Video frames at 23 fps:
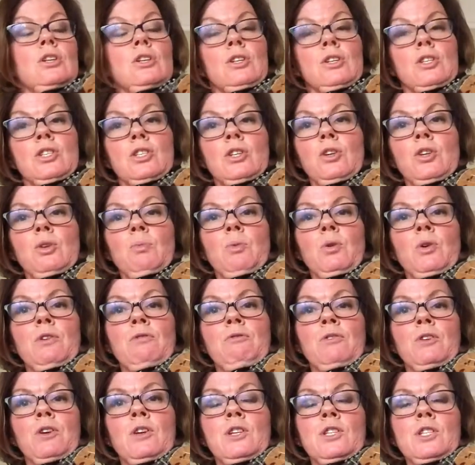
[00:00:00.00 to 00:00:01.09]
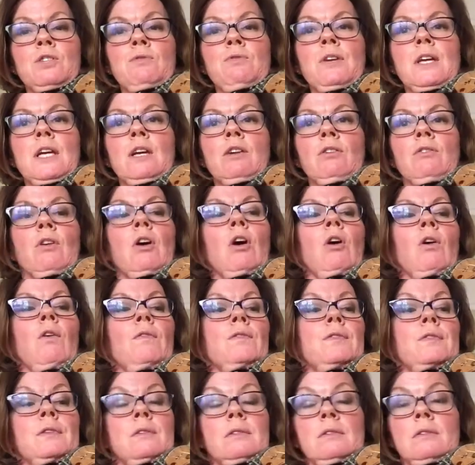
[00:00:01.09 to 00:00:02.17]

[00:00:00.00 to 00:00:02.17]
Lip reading: So you put your first finger on,